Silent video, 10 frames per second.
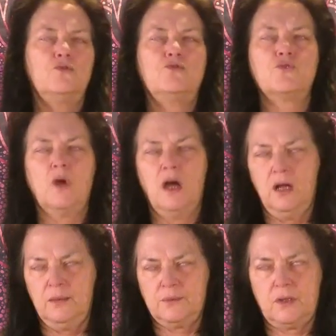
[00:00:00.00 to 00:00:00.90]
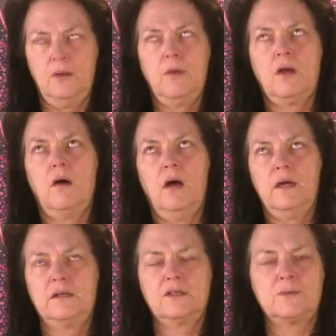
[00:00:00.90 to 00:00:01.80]
drums. Oh my
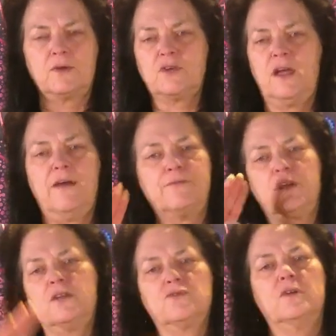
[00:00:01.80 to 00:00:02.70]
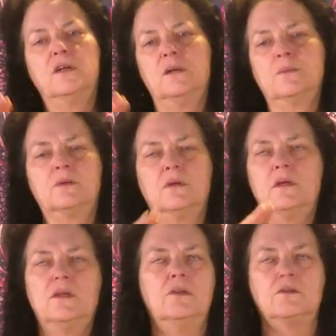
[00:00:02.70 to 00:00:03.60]
God, especially African drums. I
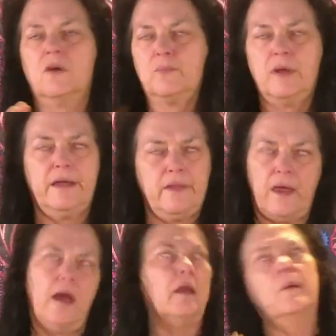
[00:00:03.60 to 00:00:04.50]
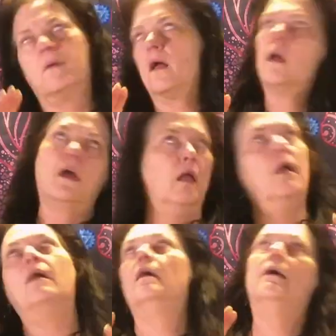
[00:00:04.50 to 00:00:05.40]
mean, you start playing that and I'm like,
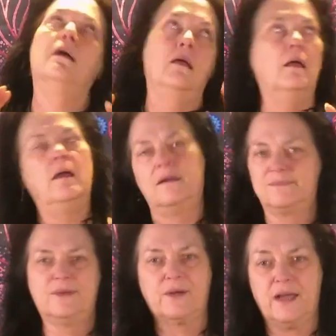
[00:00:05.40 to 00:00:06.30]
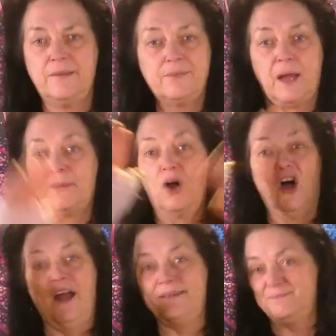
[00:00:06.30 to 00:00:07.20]
uh, okay, I'm
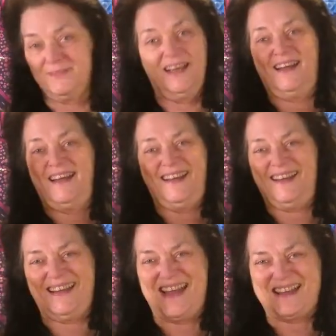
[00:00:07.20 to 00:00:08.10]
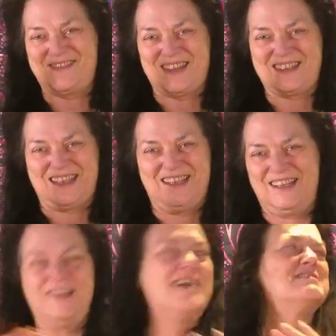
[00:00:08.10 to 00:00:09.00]
gone. I'm just telling
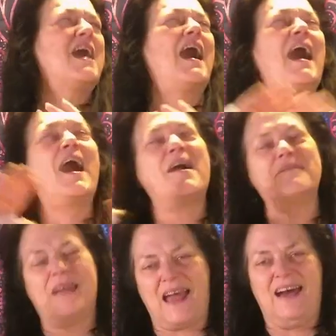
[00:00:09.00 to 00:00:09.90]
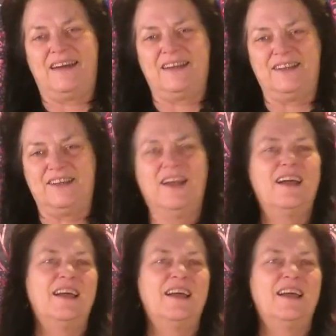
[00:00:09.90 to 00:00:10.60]
you, I'm out of here.